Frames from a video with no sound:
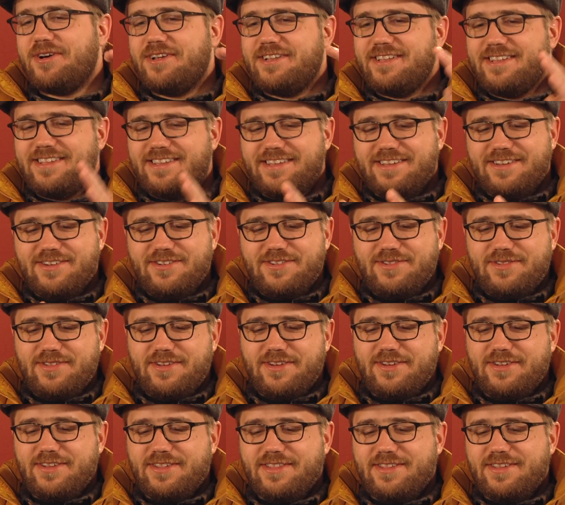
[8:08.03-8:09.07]
on the
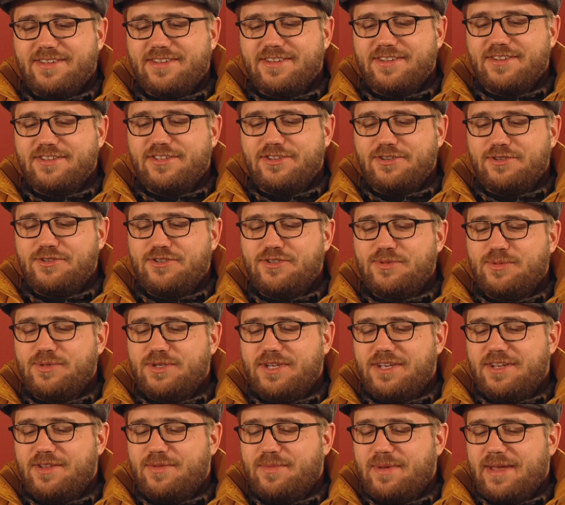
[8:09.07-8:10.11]
YouTube
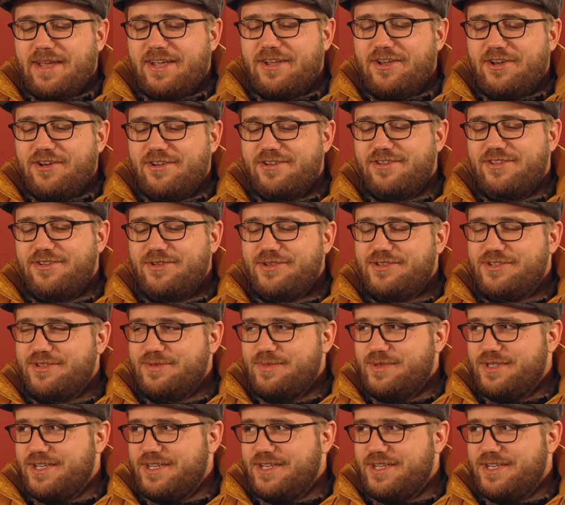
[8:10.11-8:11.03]
channel, Backyard YouTube